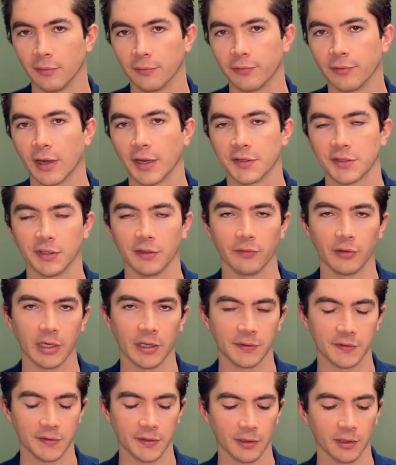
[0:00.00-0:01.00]
fraction of an
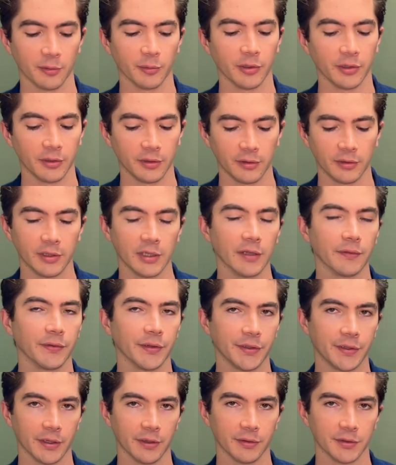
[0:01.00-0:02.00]
ounce there, but you can
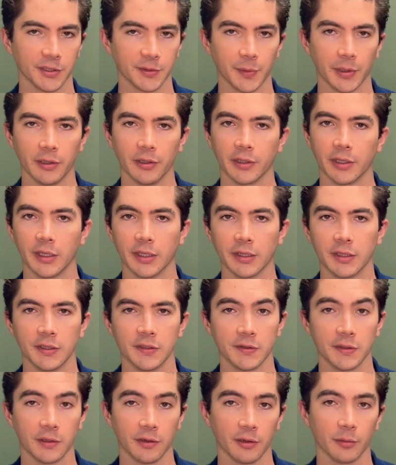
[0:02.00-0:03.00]
definitely tell just by looking at
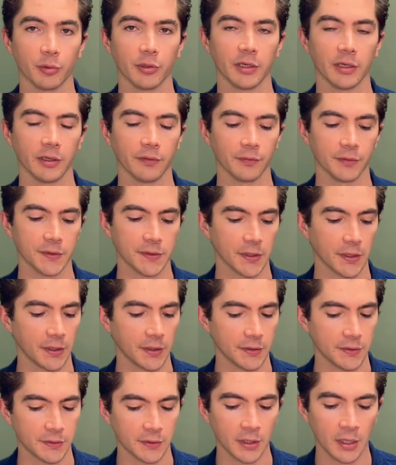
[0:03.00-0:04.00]
these they are a pretty different
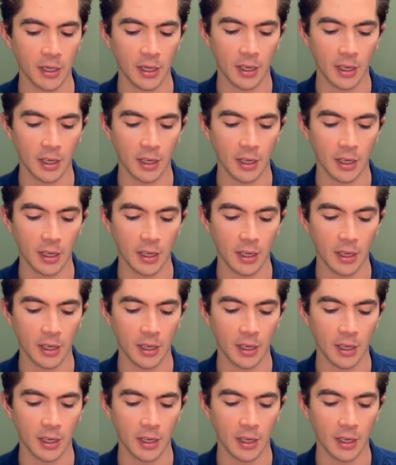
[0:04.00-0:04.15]
size.